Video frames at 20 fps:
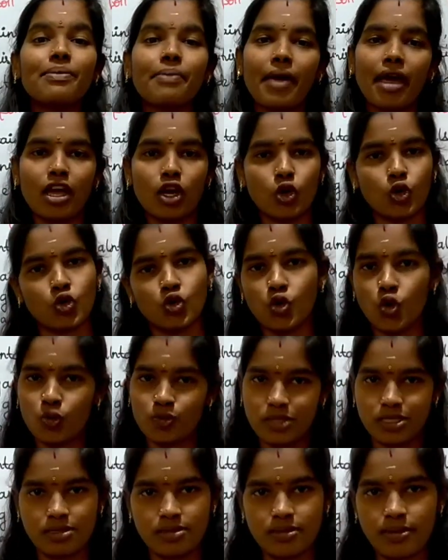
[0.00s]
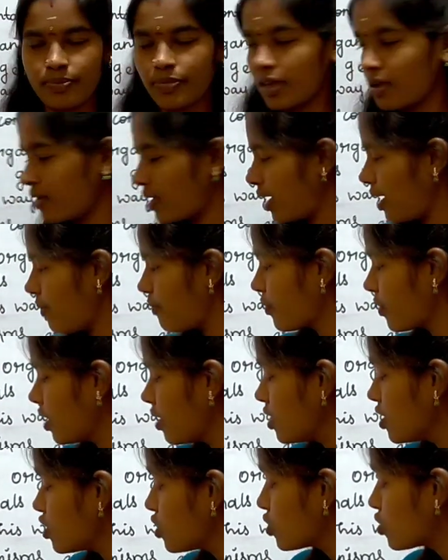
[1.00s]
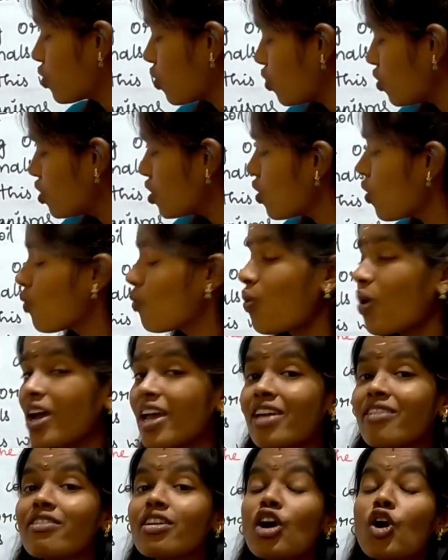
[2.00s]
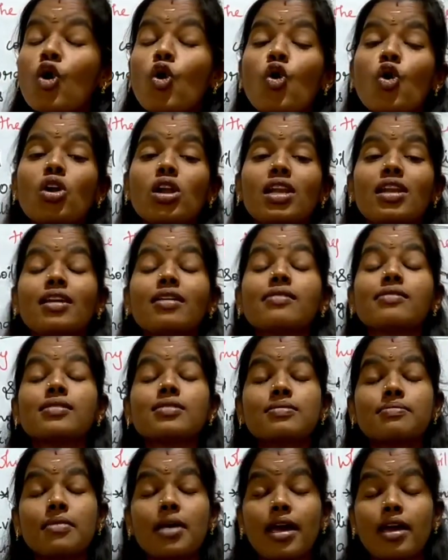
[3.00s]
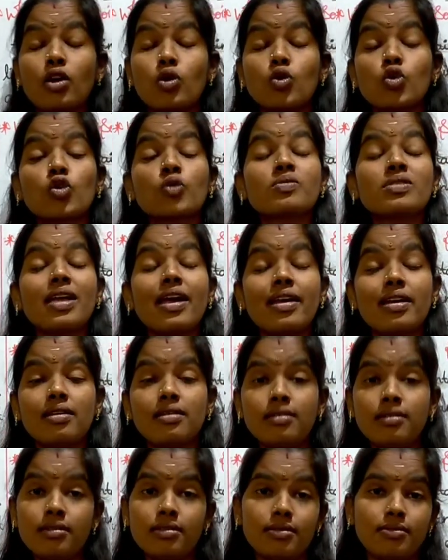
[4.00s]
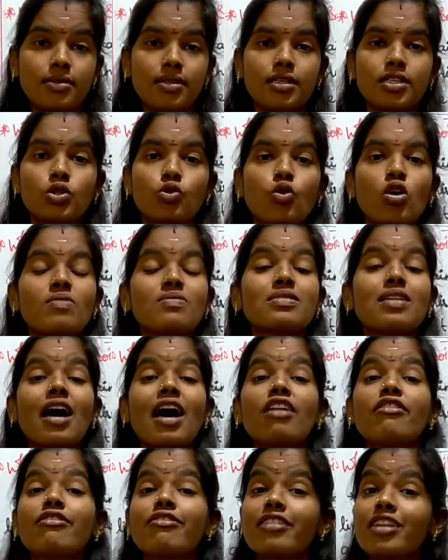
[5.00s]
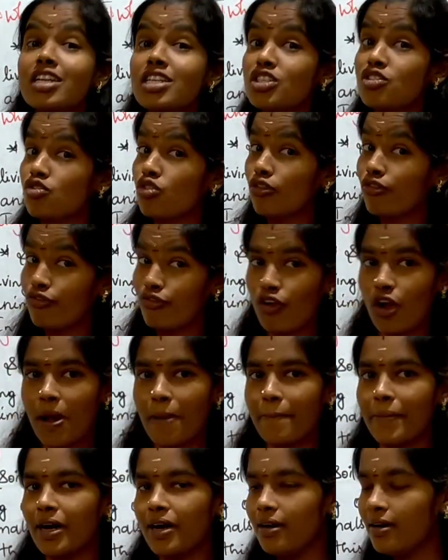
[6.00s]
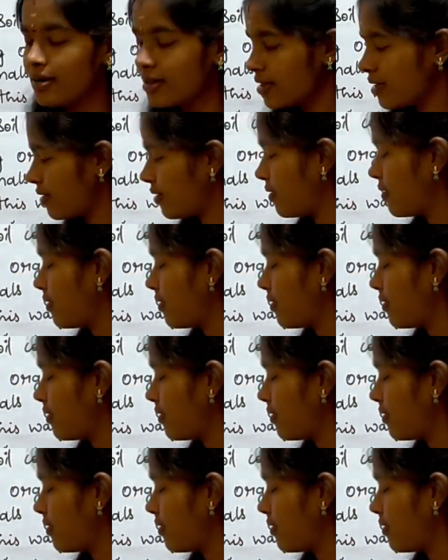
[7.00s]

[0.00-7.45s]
and microbes? Okay, so why we are calling these microbes and earthworms are friends of farmer?